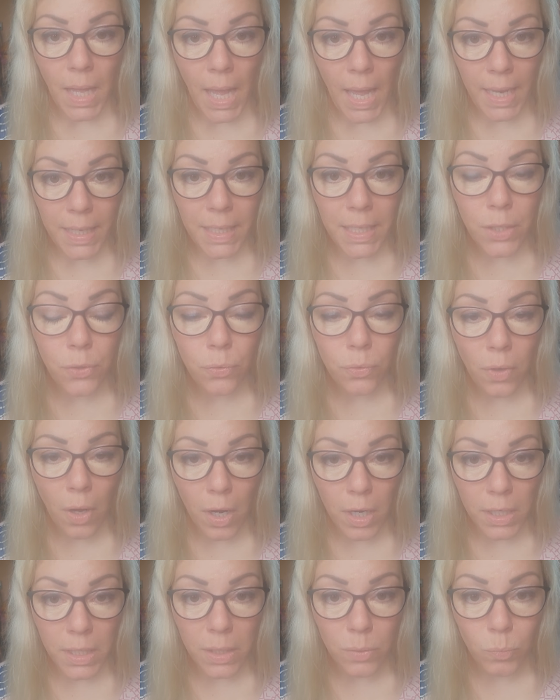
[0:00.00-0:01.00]
any who
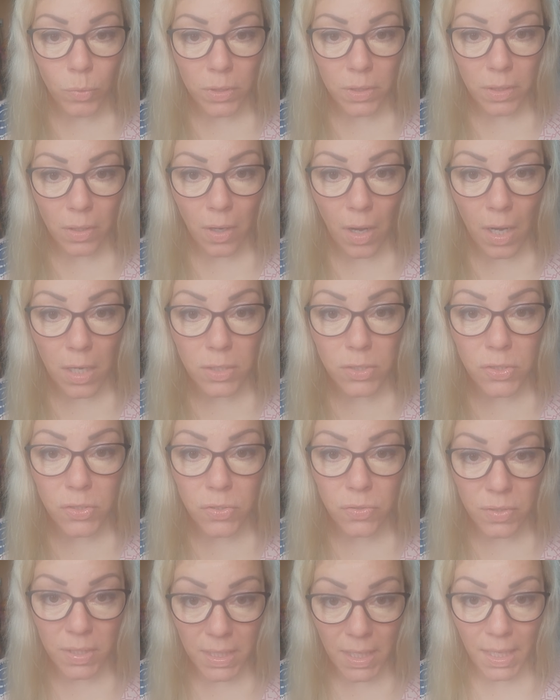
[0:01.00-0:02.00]
hearken with their hearts
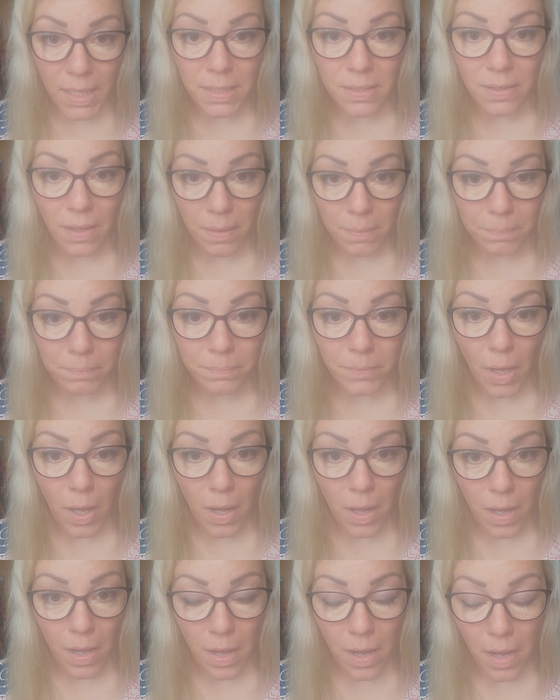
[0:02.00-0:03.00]
to the kingdom
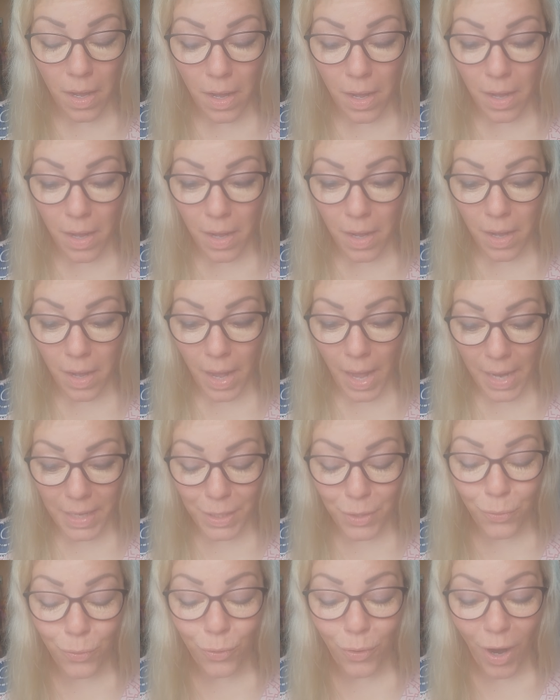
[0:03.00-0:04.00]

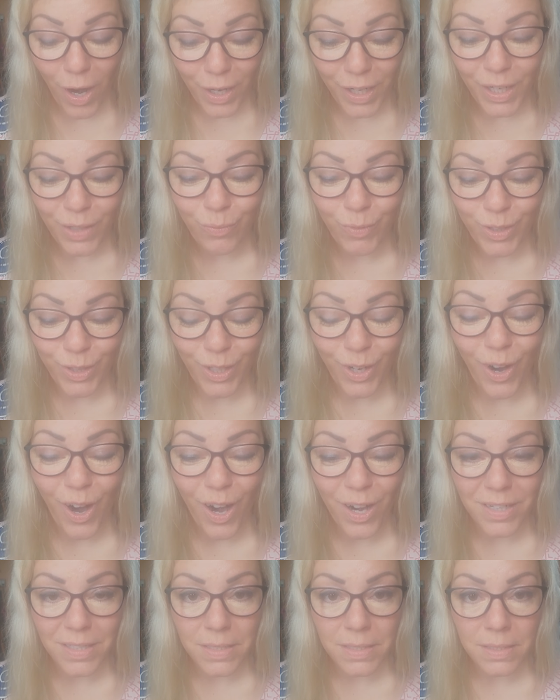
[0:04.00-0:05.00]
any who hearken with their
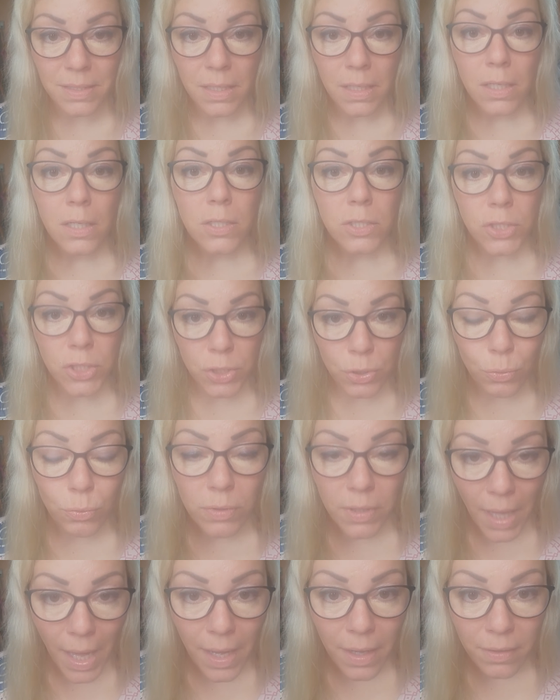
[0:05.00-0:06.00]
hearts to
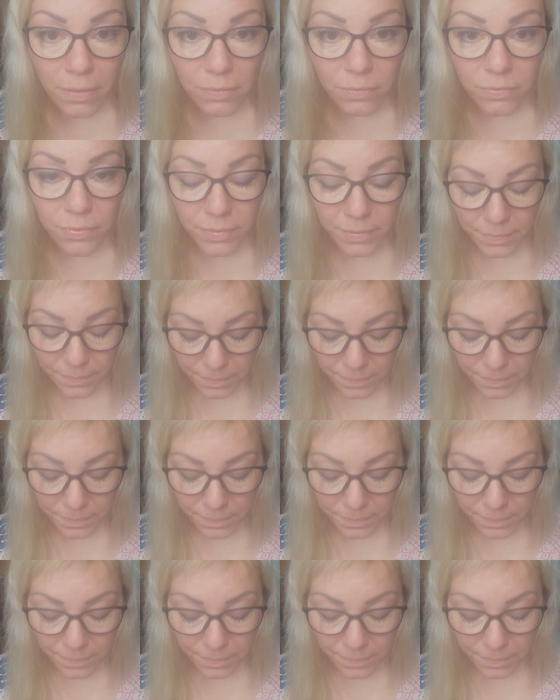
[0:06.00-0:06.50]
love